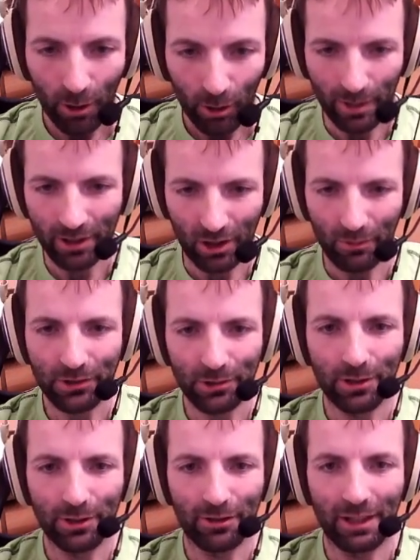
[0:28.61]
Welcome
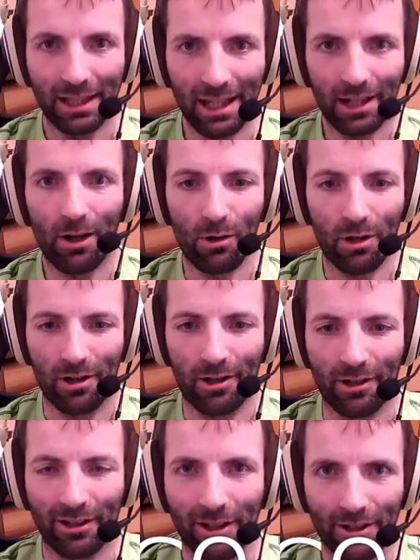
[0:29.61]
to another Lego
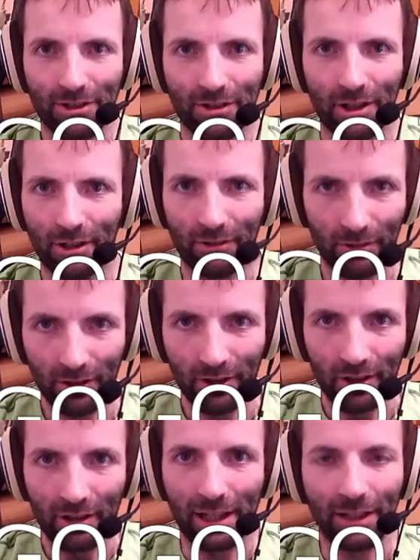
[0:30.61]
car. Last year,
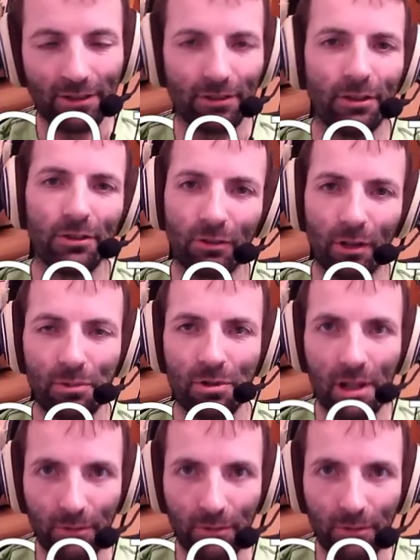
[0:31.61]
links in the description.